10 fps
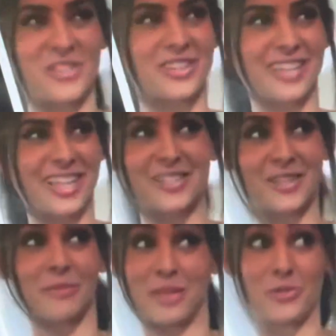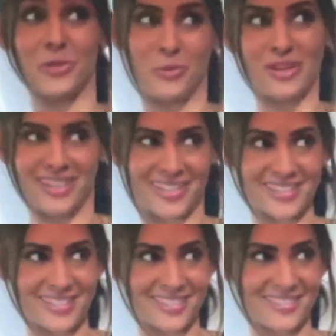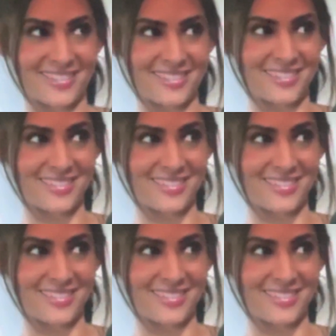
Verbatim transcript: that jerk landed on my you know what list. Hmm.